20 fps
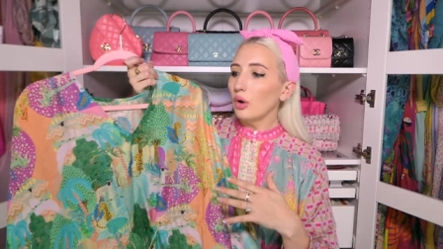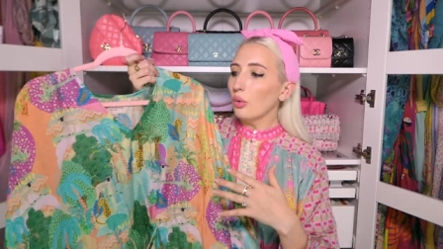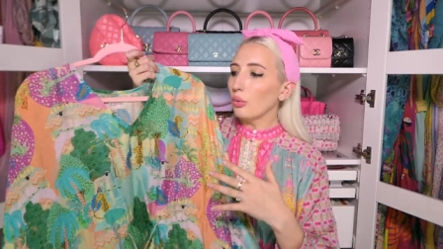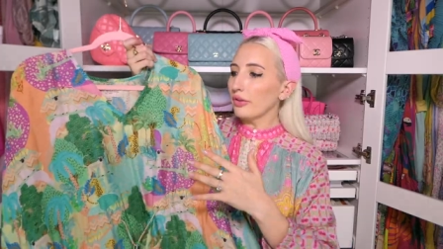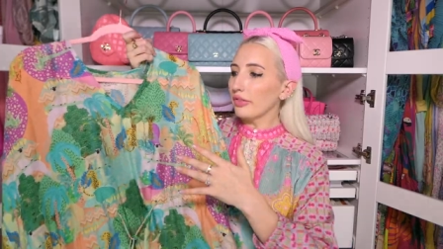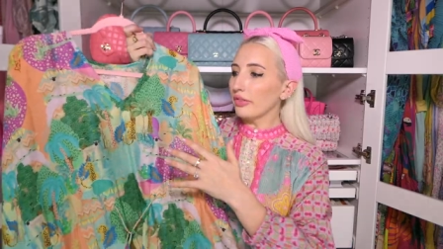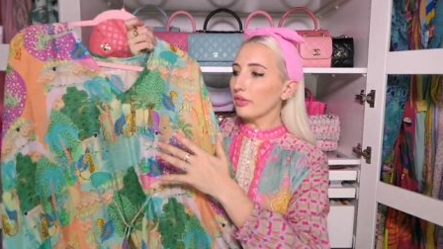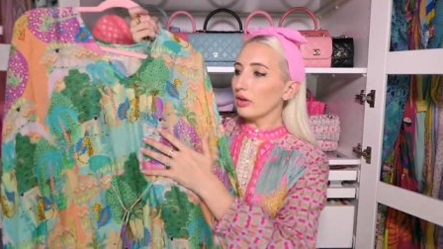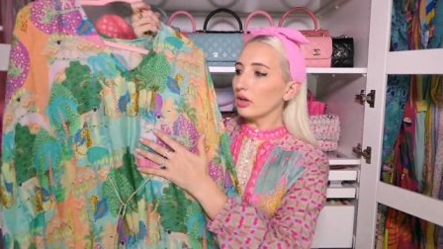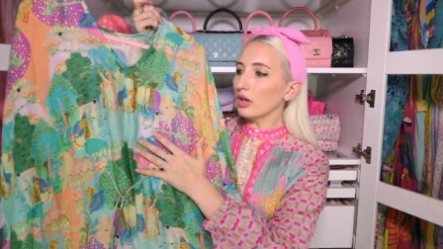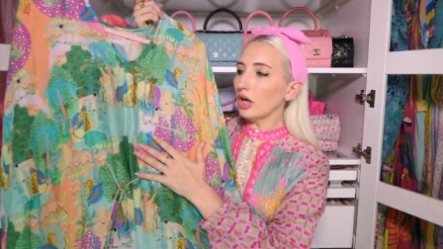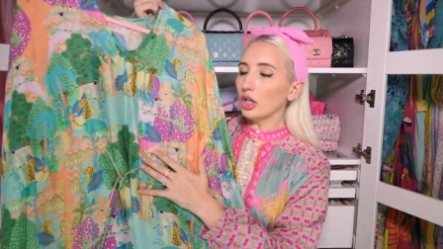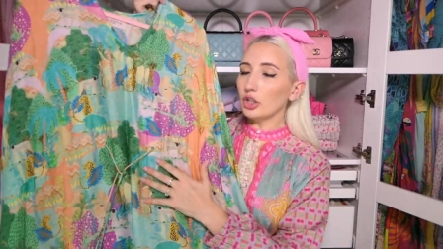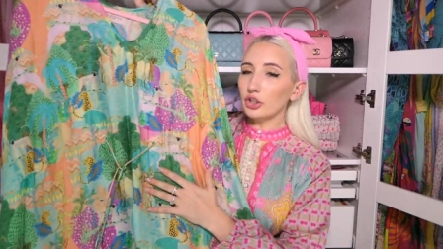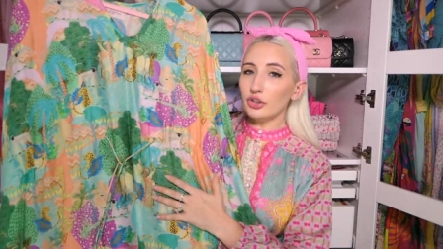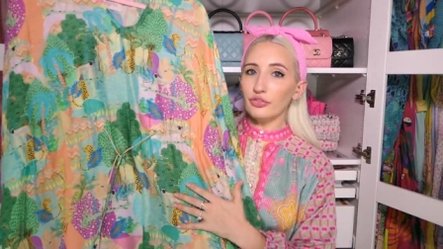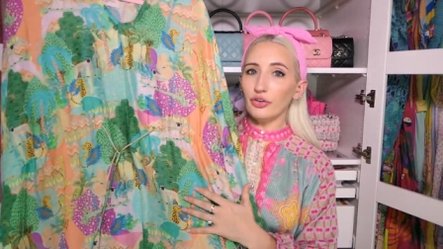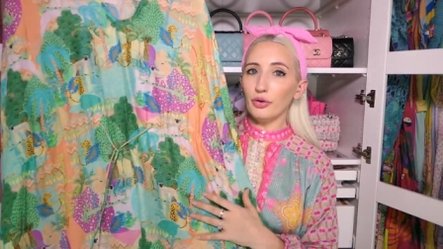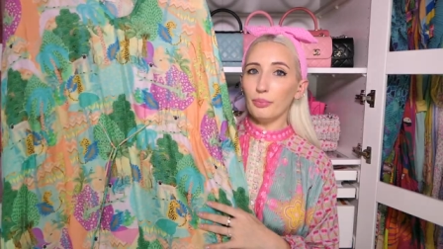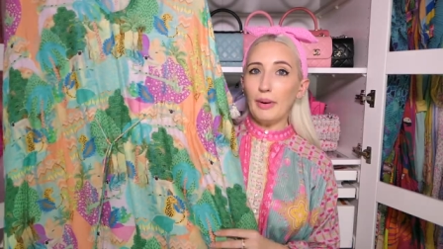with
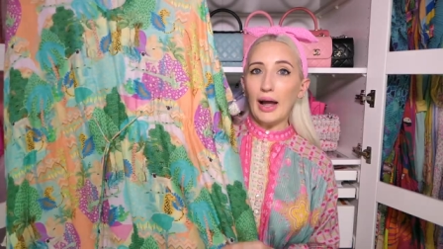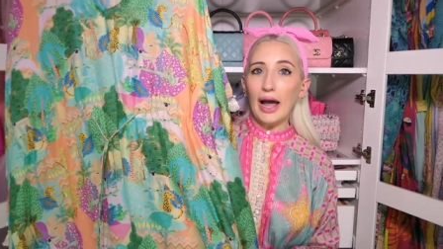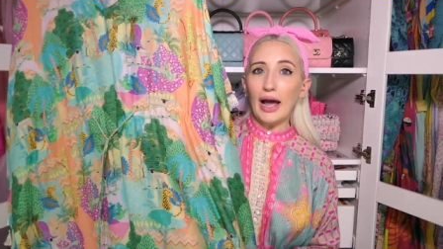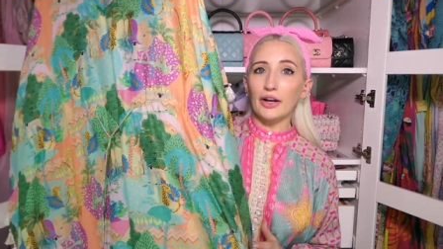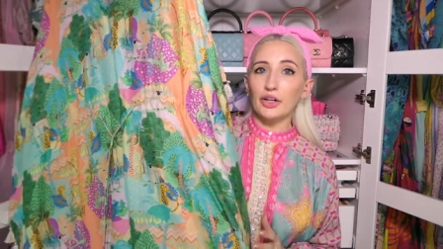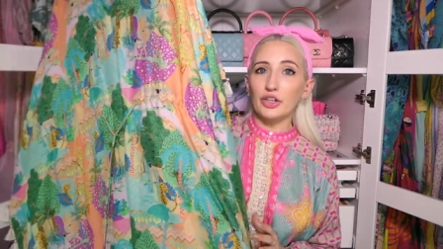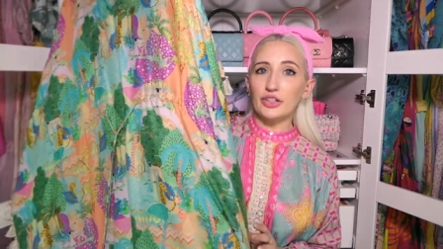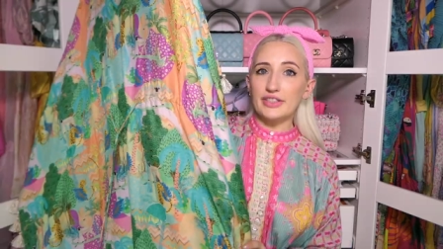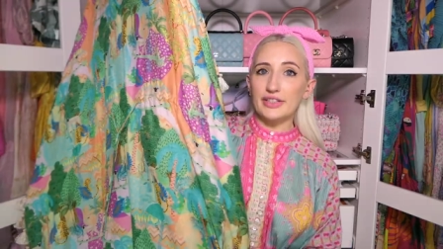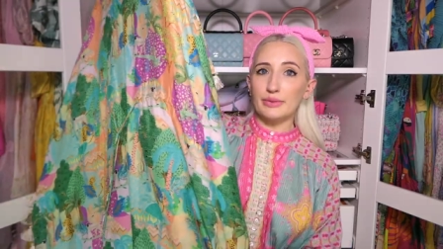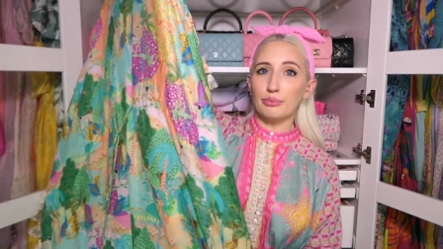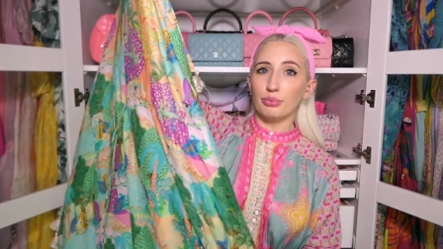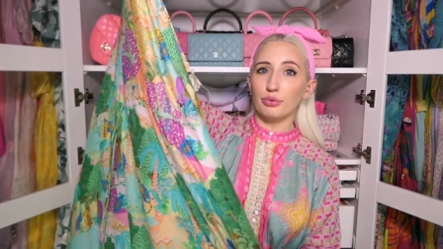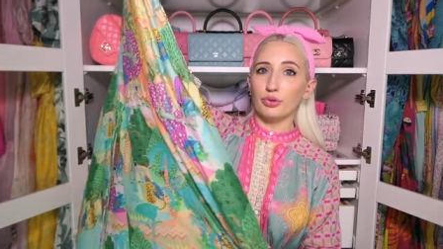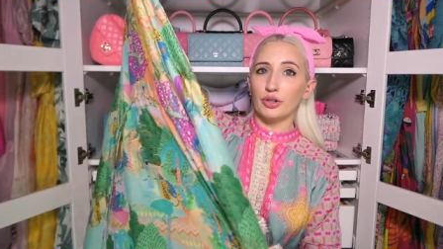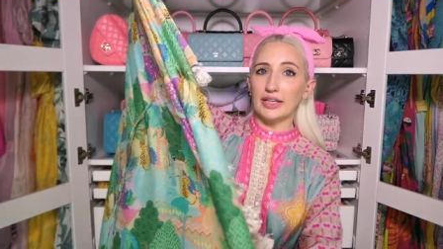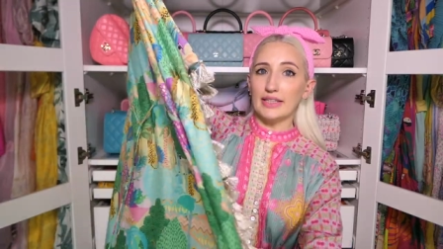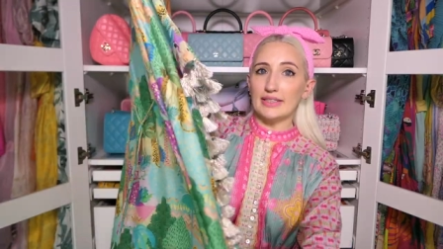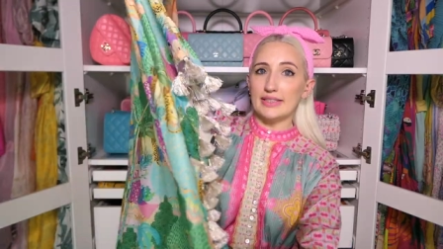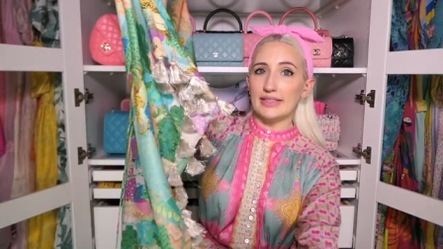colorful patterns and
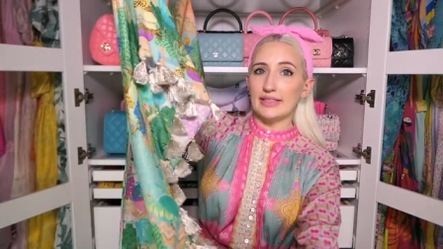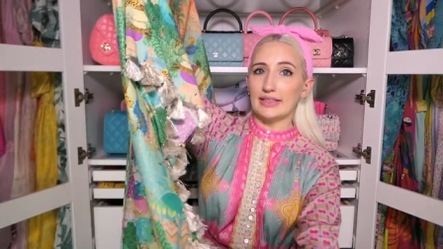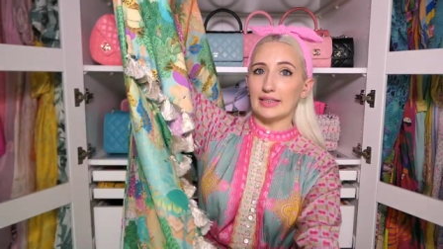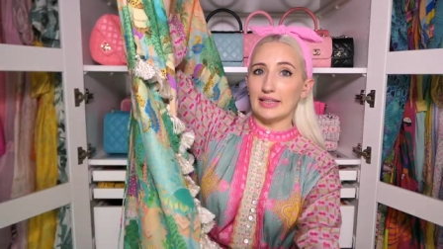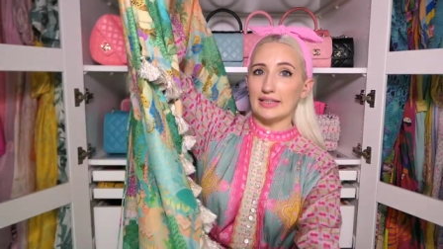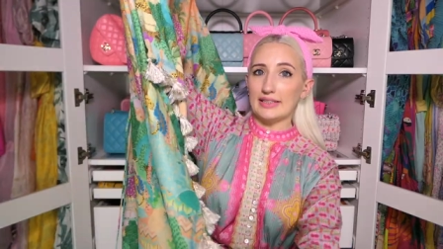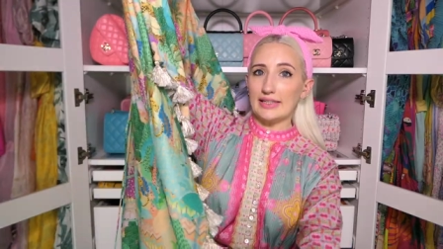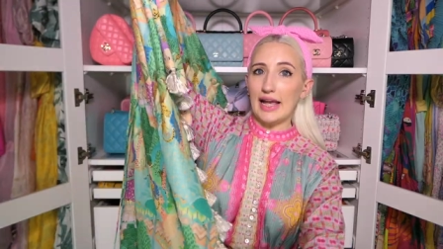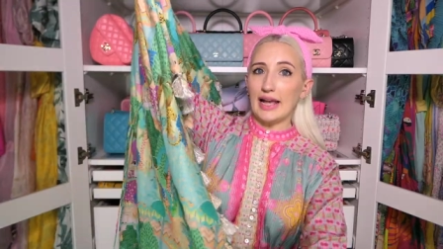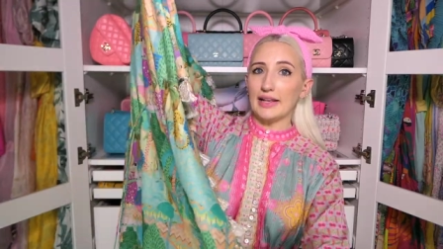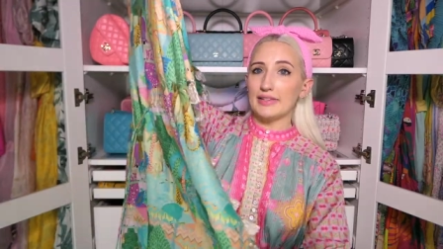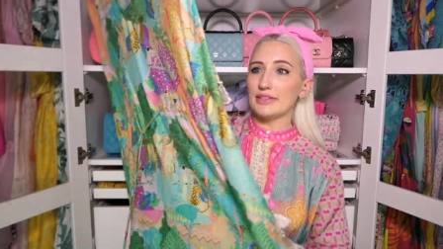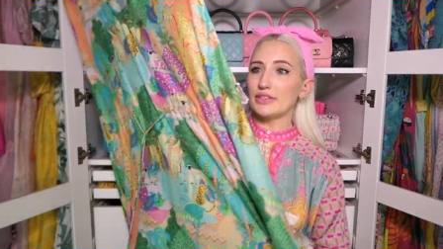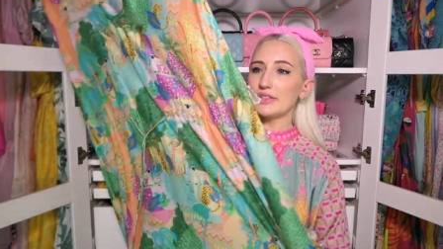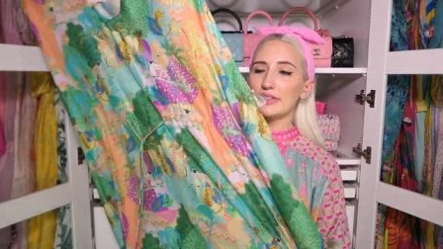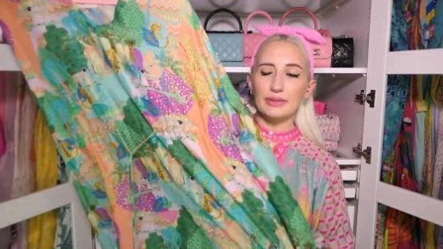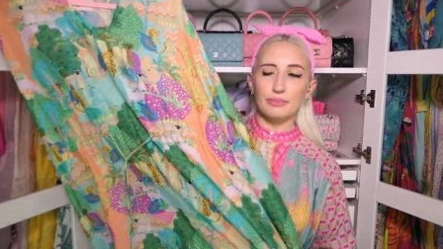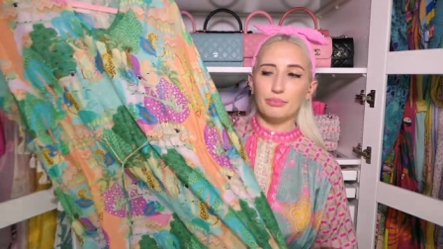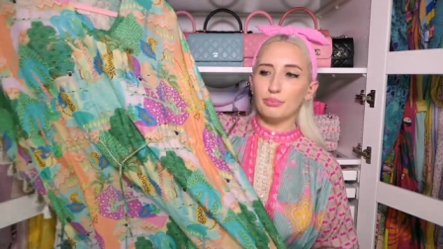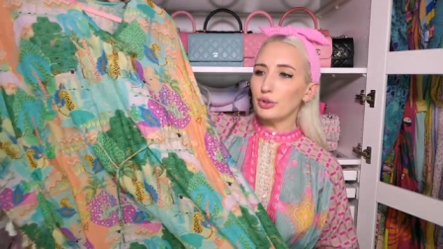prints and like
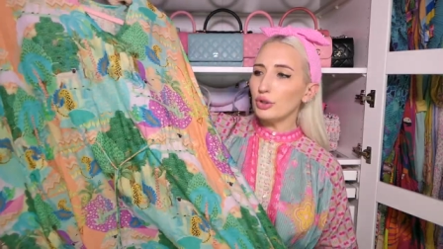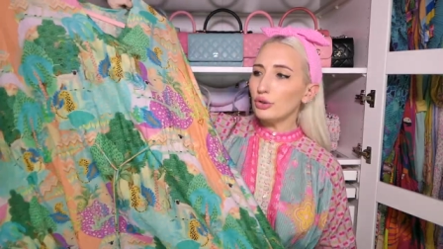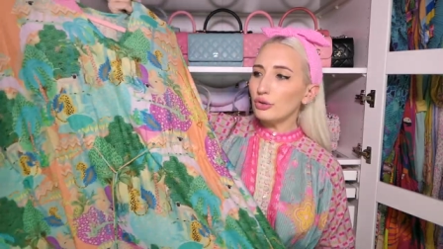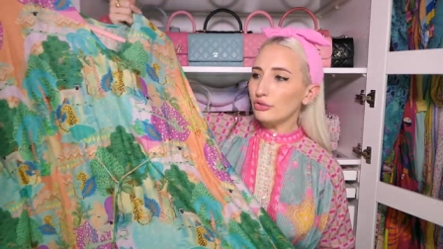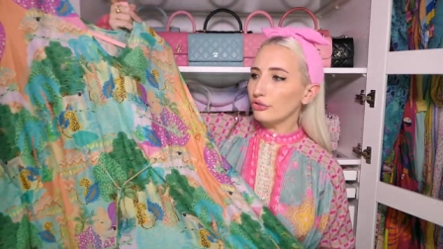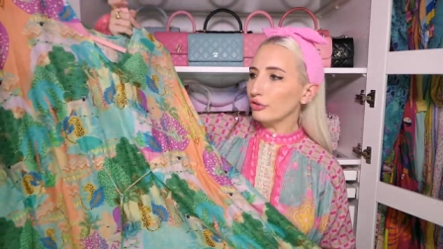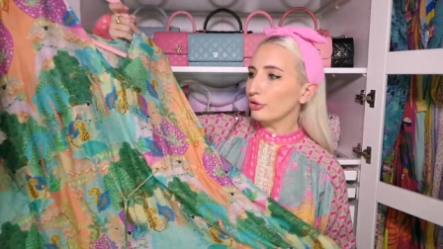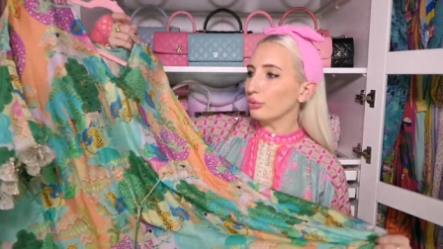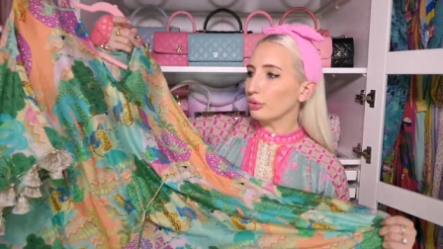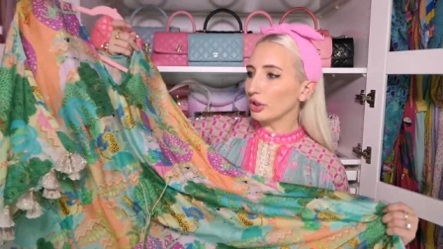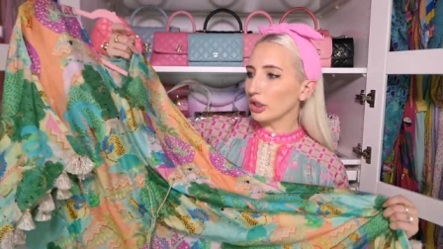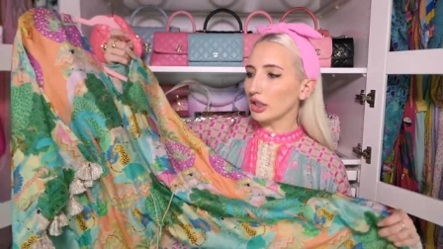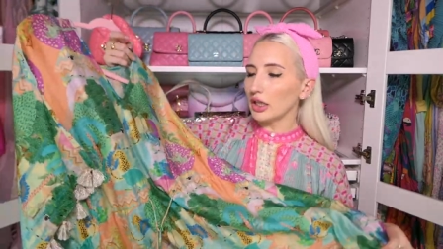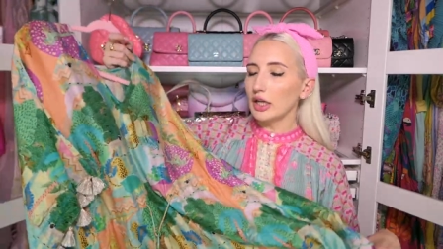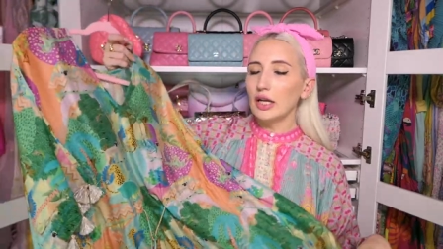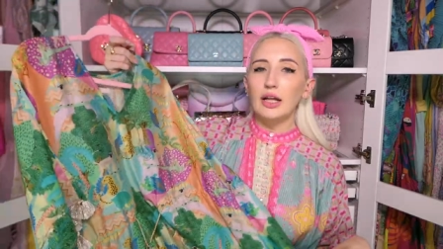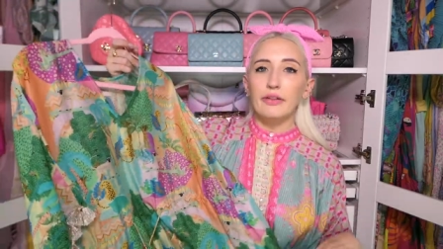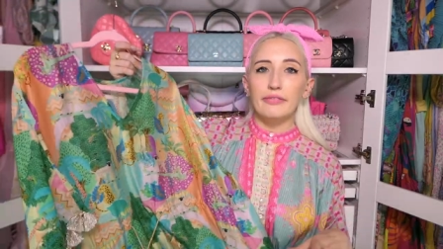tassels and beautiful work.